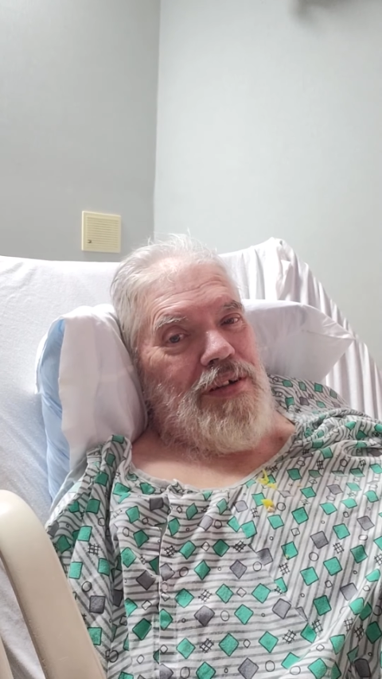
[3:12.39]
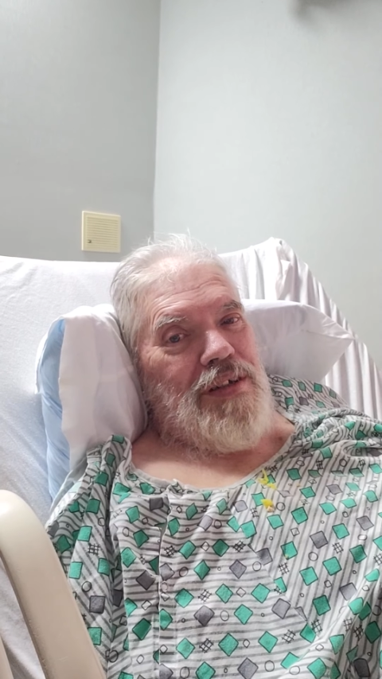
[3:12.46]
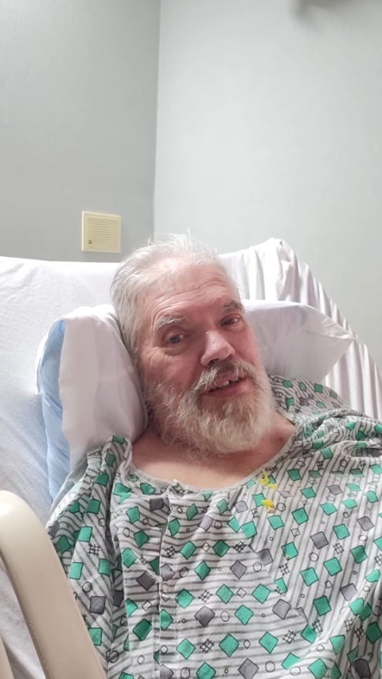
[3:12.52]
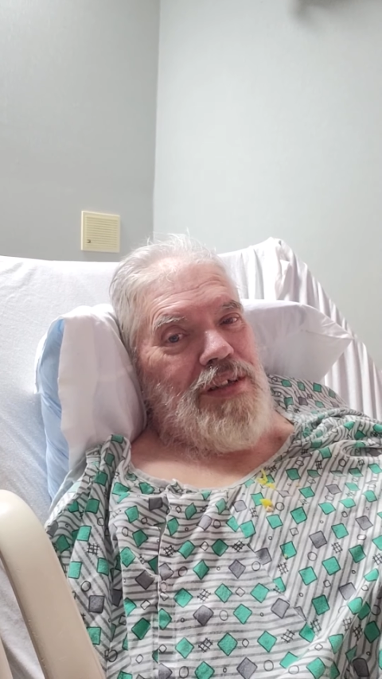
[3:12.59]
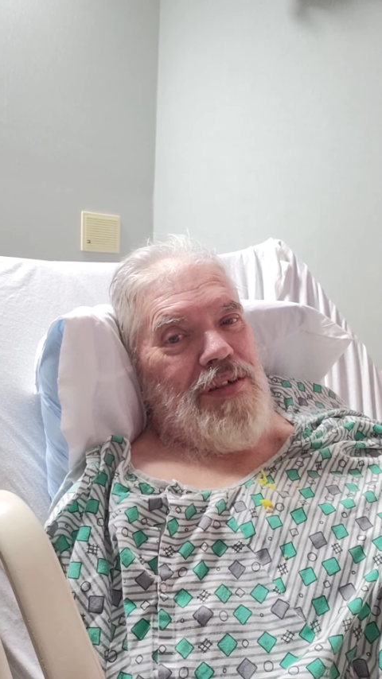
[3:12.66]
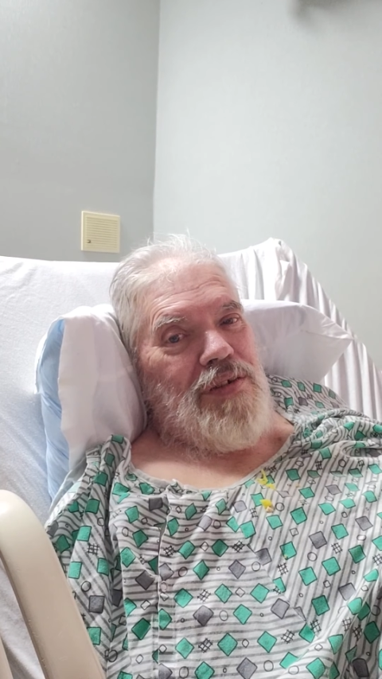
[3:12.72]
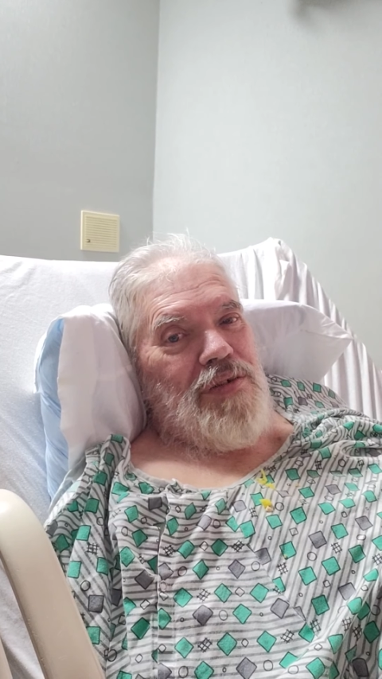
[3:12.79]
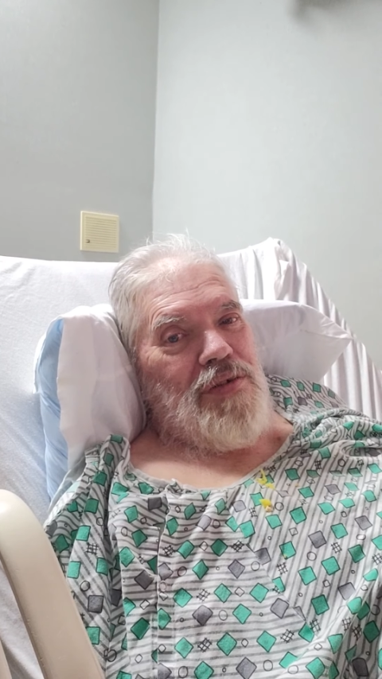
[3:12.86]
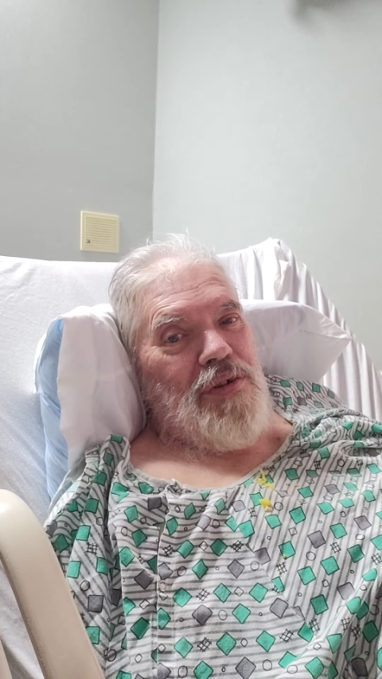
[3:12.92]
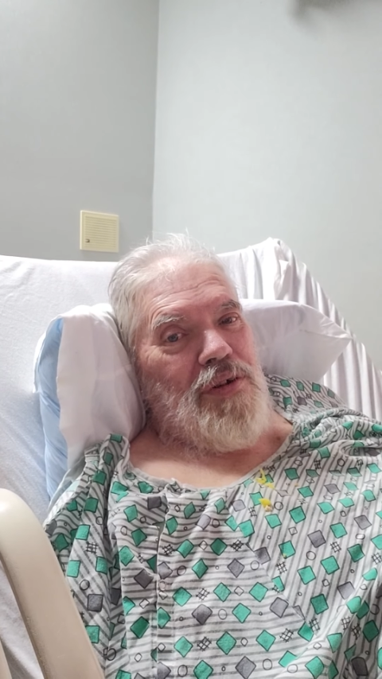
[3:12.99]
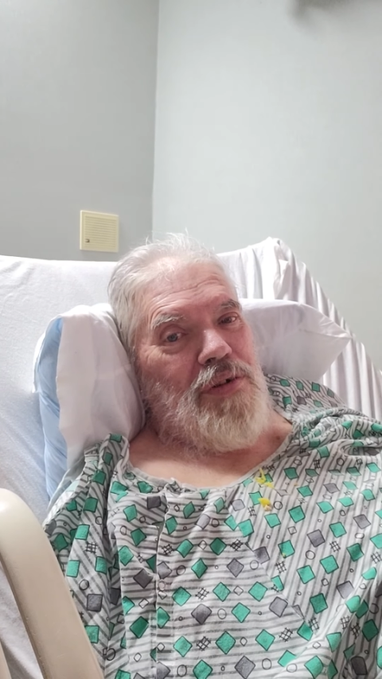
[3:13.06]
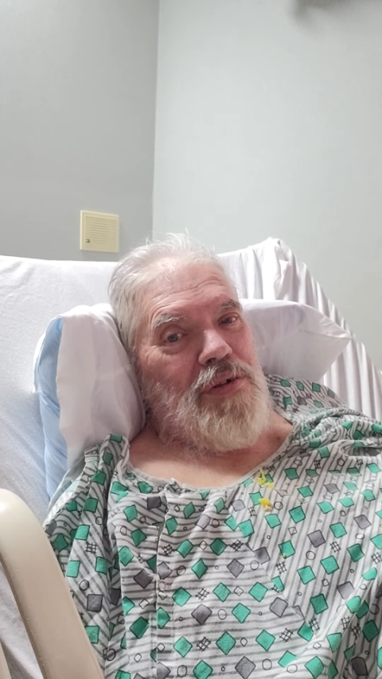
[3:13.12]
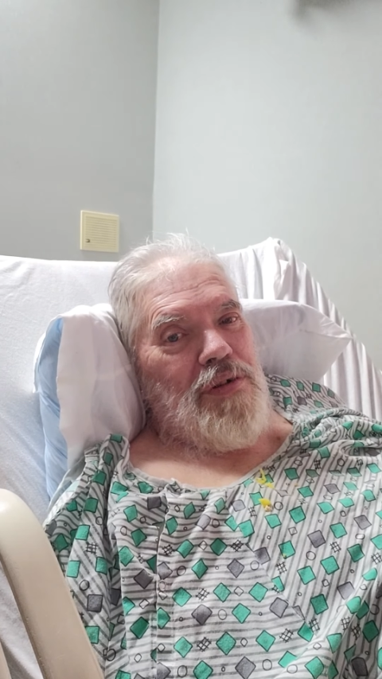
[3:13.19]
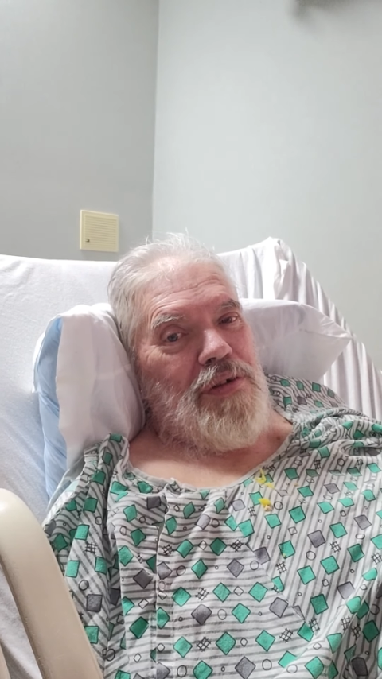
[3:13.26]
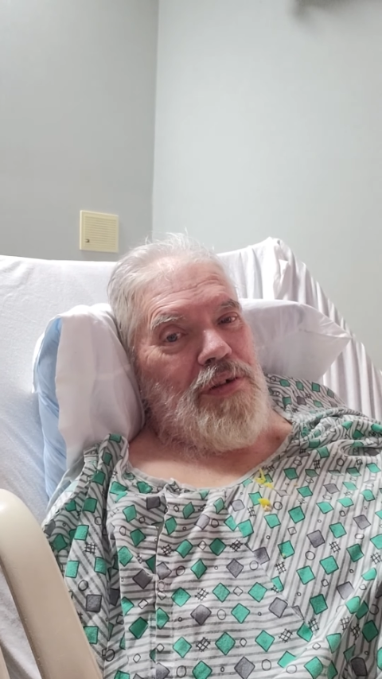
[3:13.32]
He's
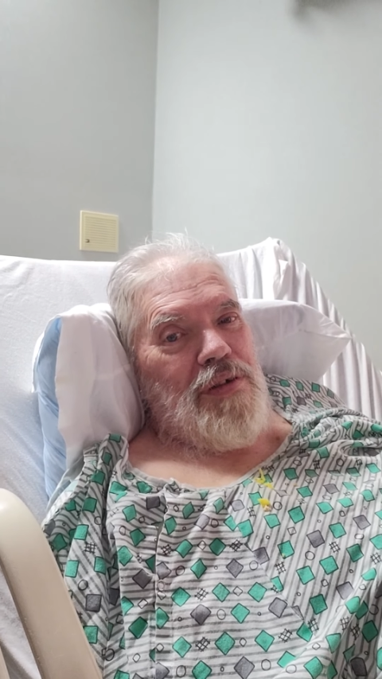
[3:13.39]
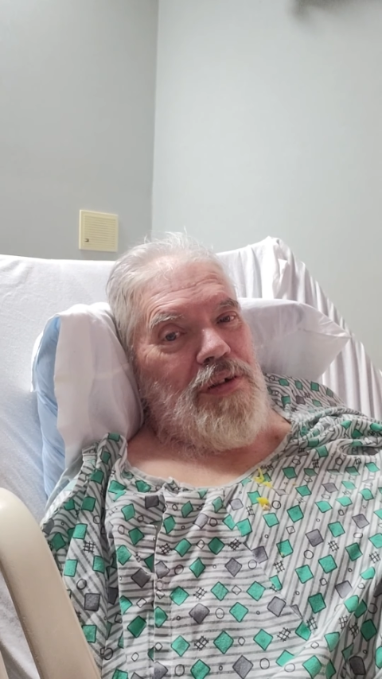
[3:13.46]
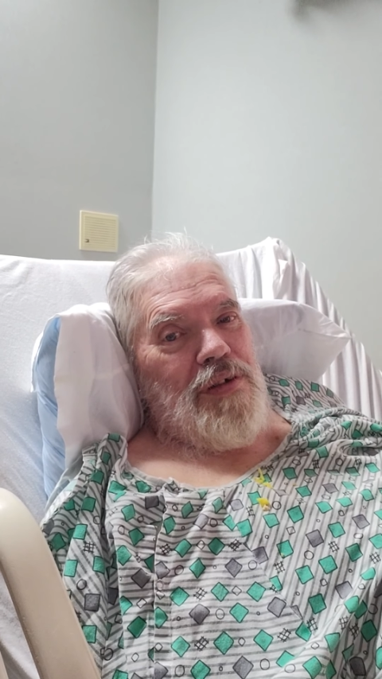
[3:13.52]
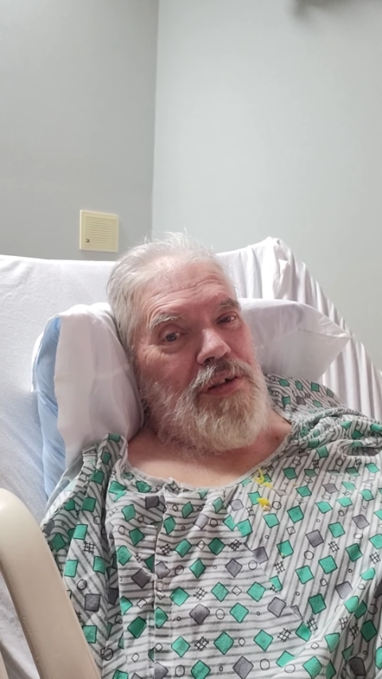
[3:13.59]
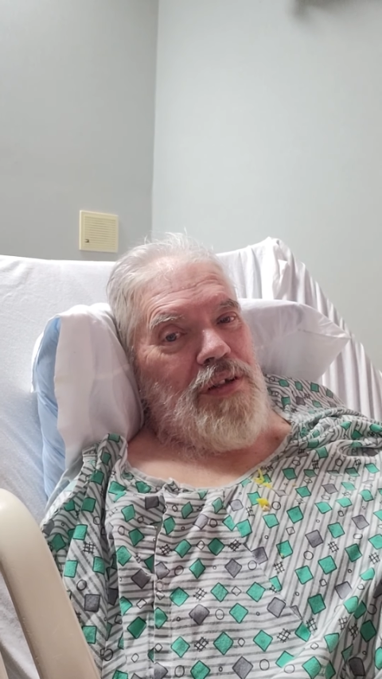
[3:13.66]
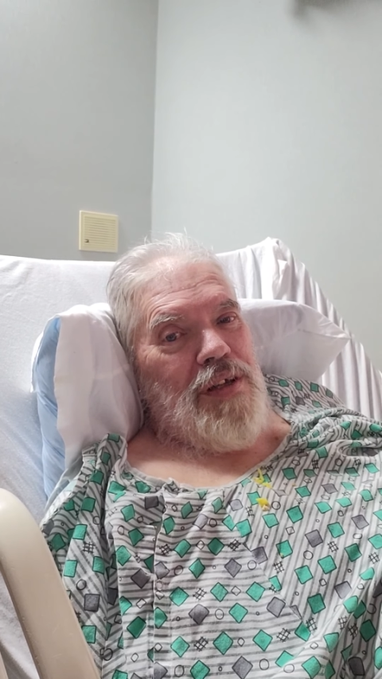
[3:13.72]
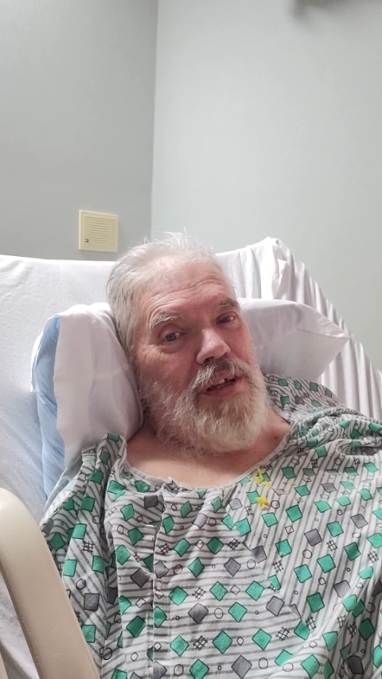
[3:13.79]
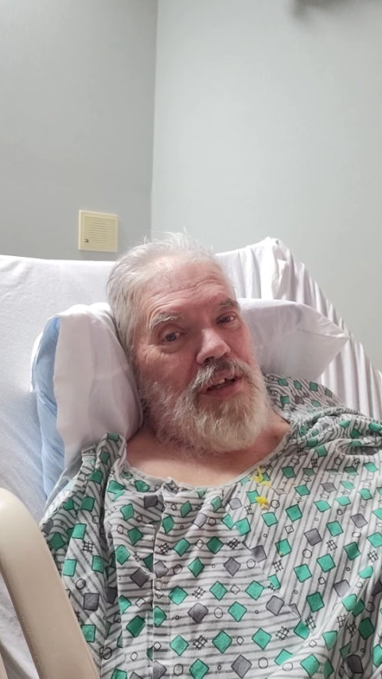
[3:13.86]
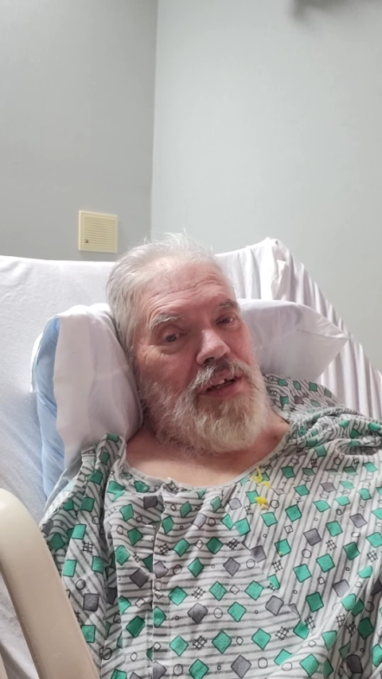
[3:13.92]
so good